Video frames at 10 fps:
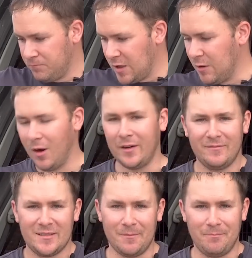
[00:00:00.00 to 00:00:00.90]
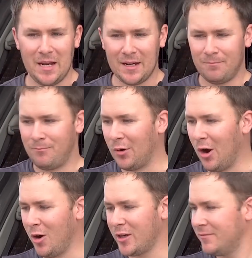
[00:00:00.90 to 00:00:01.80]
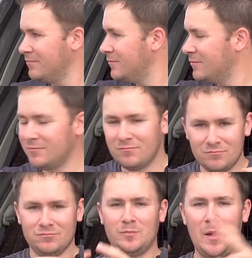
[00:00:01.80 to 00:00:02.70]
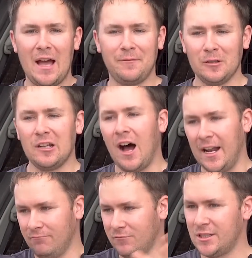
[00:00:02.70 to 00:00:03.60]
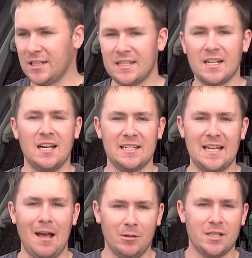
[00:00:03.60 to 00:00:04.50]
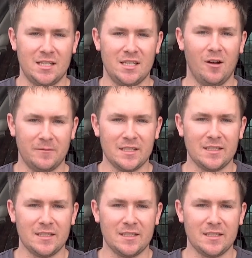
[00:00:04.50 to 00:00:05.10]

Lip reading: You want some big, broad, powerful light just to establish yourselves